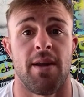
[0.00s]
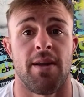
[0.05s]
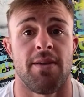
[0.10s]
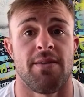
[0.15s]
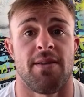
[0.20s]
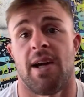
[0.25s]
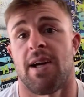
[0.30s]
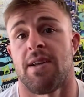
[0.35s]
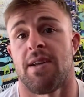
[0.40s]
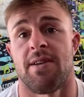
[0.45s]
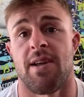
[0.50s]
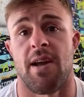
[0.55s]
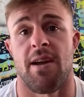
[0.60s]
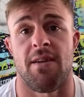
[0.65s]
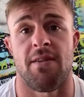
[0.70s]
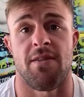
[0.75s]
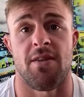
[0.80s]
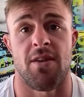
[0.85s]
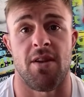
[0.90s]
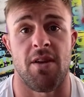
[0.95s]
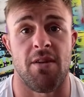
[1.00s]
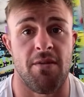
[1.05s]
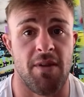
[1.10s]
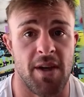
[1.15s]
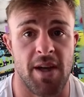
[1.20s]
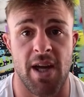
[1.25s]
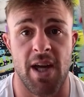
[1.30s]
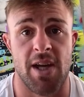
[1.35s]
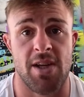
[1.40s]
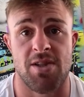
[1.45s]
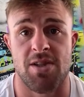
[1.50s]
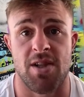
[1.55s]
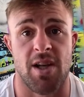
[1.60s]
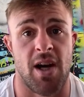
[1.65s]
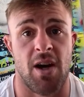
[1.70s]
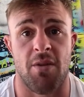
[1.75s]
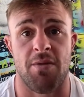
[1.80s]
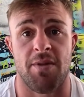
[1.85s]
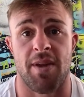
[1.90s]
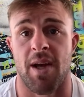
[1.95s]
It's not necessarily a vacation.
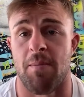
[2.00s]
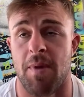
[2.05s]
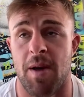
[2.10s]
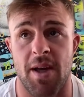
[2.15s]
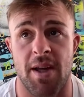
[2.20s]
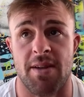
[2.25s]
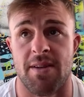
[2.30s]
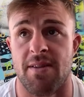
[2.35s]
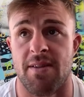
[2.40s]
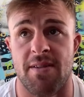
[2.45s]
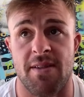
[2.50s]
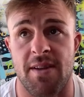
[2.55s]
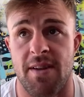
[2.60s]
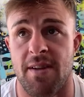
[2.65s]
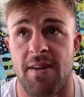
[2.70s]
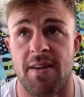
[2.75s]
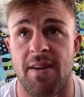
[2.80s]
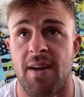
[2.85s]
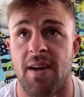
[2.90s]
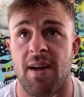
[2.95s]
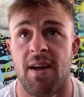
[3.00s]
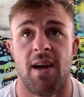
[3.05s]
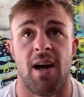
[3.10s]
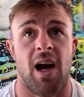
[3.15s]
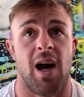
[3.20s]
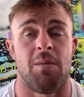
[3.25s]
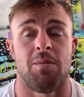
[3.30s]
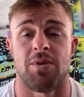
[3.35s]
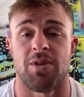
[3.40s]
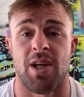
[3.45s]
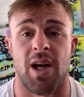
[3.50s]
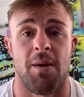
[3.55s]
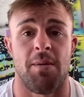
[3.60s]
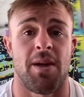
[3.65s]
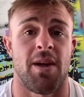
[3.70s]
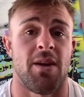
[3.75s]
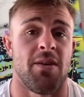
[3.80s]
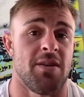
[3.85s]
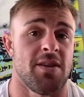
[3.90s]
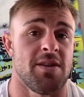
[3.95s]
I don't think I'm going to get to see Abu
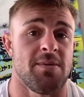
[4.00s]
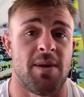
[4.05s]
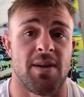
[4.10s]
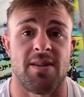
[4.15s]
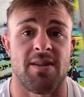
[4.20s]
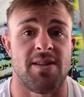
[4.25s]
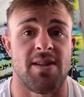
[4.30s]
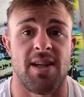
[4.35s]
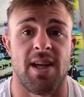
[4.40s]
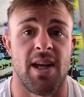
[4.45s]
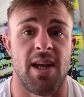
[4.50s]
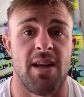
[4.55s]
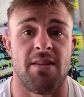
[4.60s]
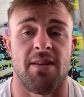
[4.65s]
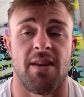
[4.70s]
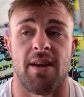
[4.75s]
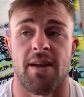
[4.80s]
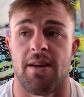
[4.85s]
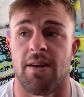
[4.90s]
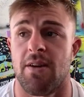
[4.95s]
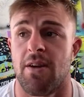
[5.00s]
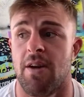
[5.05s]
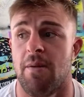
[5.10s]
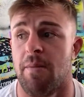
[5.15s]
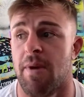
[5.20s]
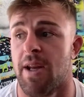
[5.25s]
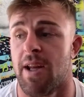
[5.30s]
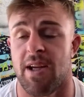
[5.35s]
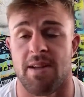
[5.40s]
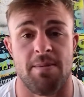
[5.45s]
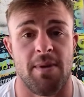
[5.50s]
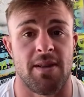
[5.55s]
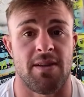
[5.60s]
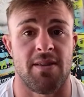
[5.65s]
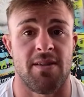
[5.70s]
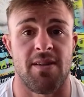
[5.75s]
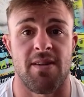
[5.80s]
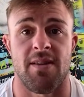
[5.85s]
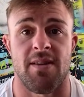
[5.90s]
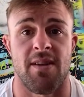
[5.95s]
Dhabi. I don't expect to see anything. You know what I mean? I expect
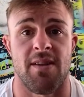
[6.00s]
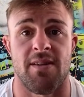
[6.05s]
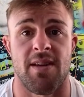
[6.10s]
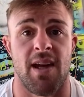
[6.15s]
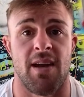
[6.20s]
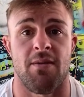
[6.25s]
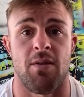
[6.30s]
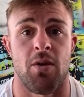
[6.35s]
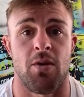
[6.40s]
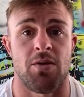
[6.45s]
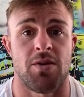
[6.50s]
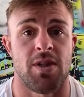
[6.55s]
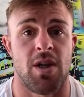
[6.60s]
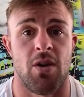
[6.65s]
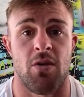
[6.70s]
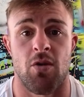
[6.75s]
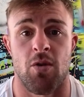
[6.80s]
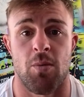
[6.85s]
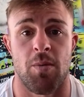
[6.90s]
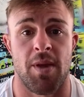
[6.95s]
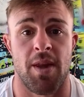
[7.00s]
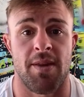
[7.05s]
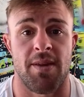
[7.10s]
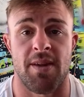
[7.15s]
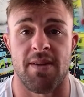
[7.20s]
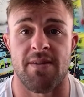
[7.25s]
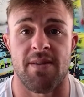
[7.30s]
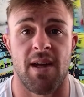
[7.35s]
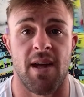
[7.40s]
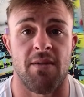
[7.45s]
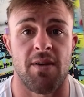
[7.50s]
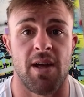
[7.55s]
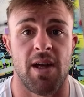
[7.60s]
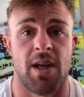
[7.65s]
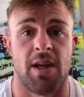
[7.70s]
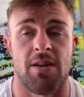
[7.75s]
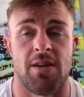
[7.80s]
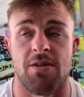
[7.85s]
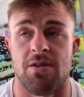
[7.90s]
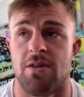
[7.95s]
to see the inside of a hotel room and then the inside of a
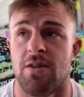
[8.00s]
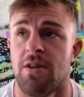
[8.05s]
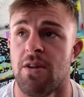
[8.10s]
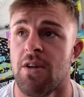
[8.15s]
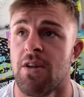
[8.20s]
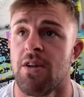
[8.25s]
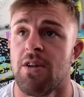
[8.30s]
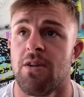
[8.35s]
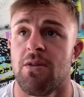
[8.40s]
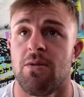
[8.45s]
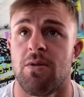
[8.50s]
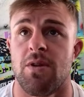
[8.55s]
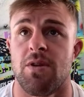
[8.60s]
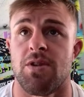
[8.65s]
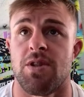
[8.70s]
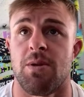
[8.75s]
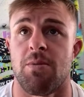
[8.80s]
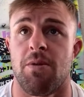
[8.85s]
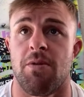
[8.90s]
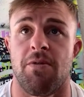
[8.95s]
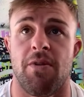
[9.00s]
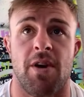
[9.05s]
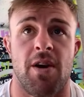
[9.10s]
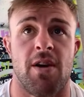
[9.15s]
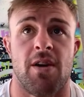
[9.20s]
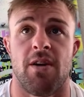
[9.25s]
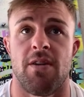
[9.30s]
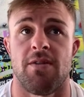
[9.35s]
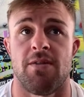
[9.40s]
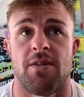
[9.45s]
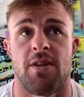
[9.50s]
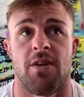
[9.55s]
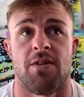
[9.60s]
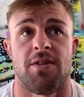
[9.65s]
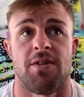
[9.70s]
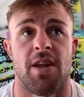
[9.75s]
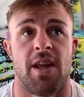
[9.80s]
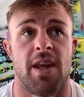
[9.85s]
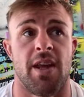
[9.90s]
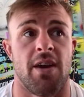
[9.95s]
cage with Jimmie Rivera,
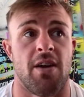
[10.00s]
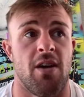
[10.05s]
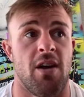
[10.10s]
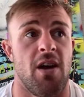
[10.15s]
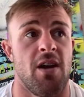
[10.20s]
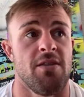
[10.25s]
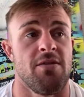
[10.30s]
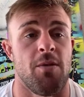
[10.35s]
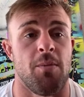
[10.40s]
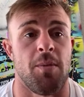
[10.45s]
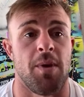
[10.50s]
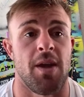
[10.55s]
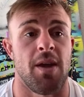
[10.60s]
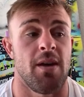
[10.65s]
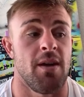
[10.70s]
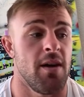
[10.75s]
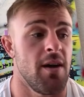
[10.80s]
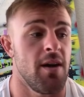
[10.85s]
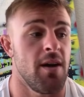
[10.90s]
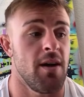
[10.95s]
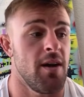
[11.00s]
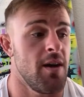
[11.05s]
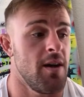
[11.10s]
standing across from me.